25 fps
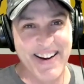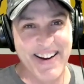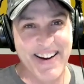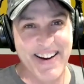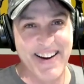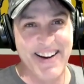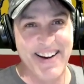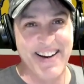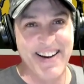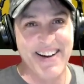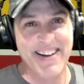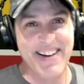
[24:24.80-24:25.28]

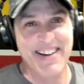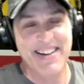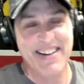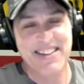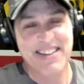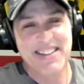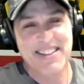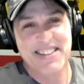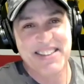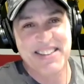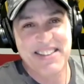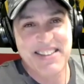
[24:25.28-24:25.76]

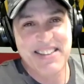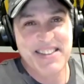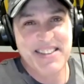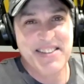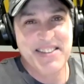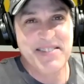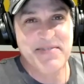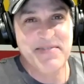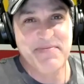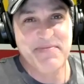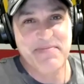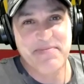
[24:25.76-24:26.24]

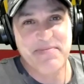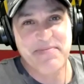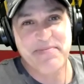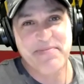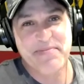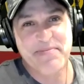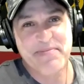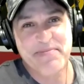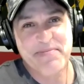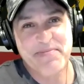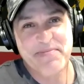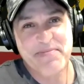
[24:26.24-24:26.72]

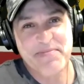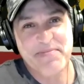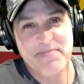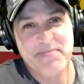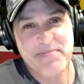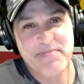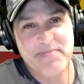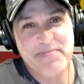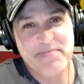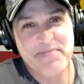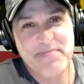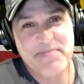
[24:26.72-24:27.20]

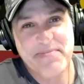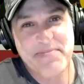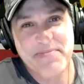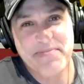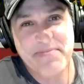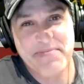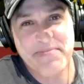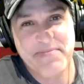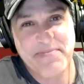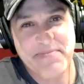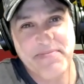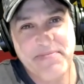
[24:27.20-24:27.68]

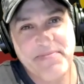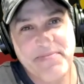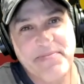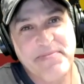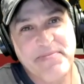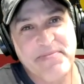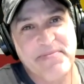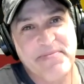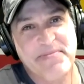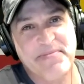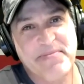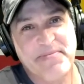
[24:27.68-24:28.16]

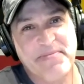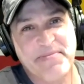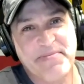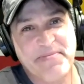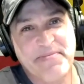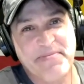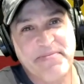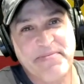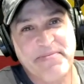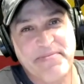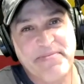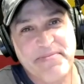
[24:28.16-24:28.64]

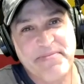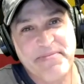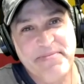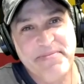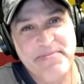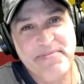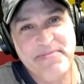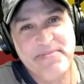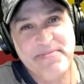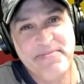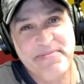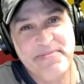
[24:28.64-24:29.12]

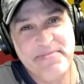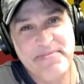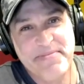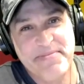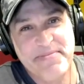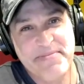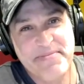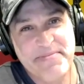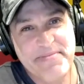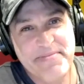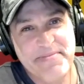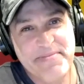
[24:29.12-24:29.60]
This person isn't speaking.